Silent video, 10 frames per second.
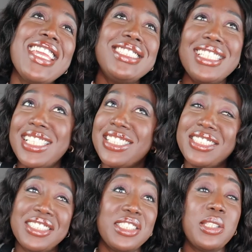x
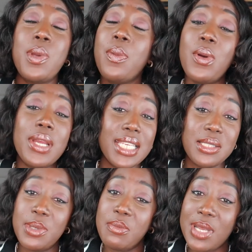is the people on
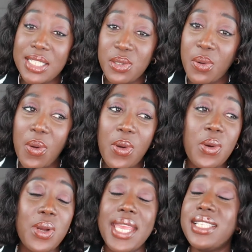x be
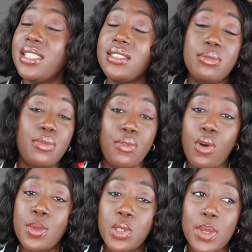mental x is
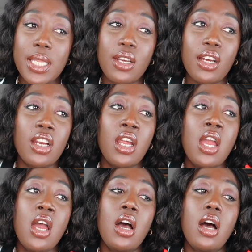former twitter
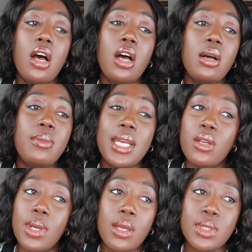uh by
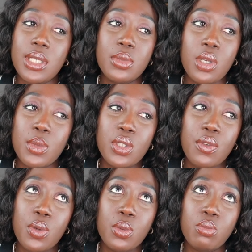the way which i'm sure most
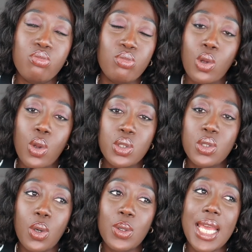of you girls
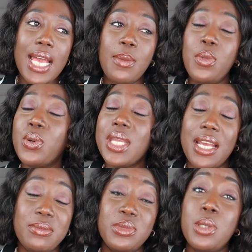know that but
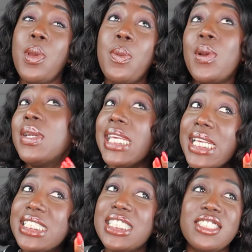yeah the people on
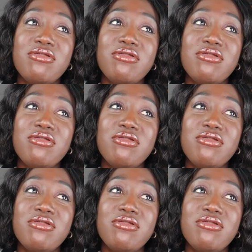x